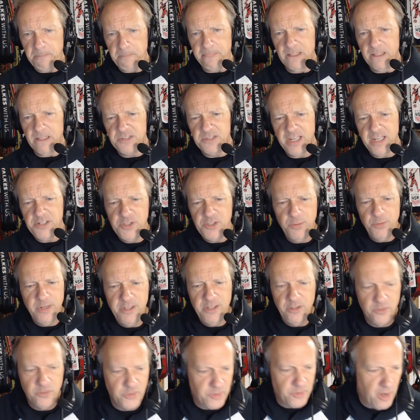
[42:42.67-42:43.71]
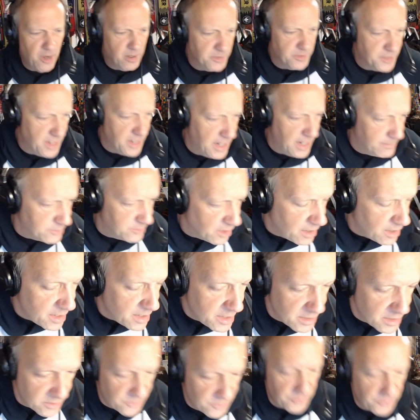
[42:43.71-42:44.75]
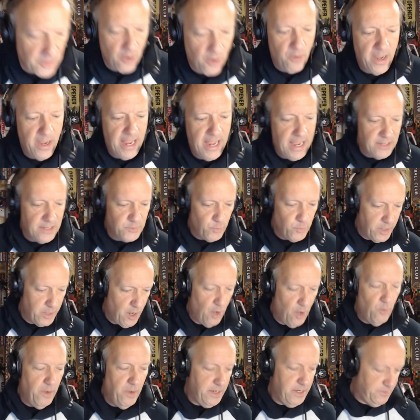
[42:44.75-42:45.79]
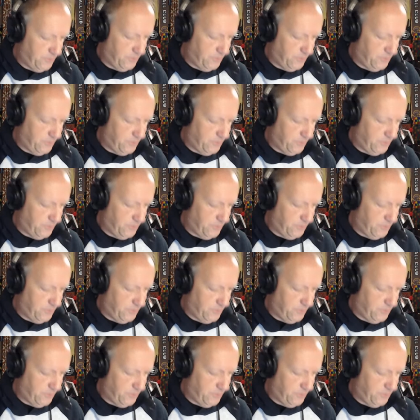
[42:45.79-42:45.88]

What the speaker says: Let's get you into your start times. So as we always